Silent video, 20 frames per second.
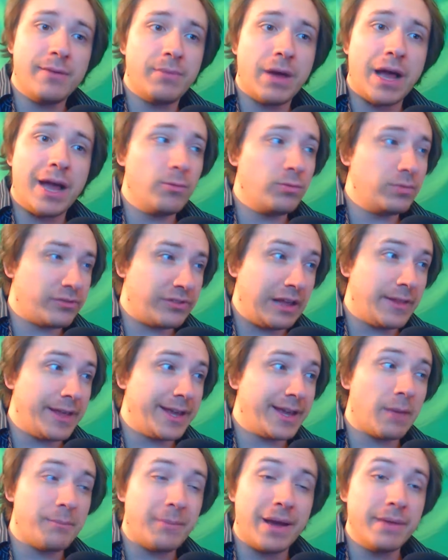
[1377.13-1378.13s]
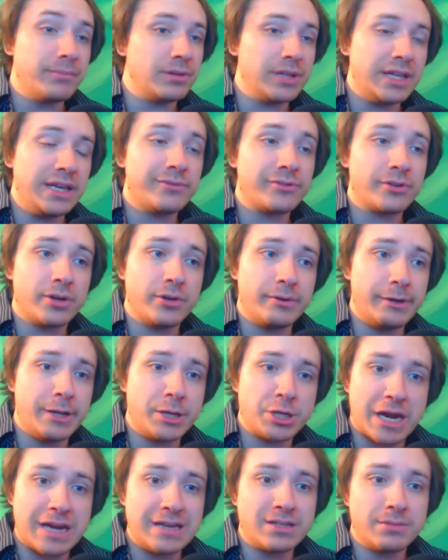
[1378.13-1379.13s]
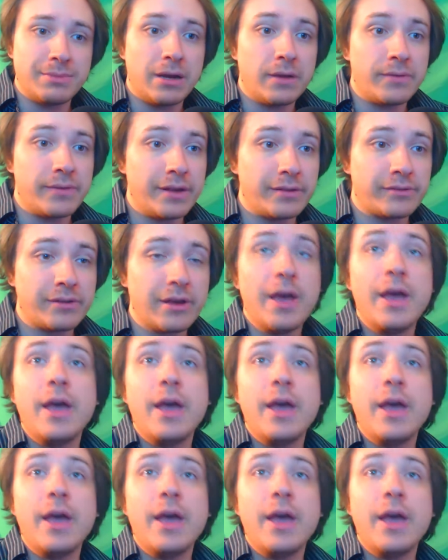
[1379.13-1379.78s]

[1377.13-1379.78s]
It's not like my beliefs are going to change about this.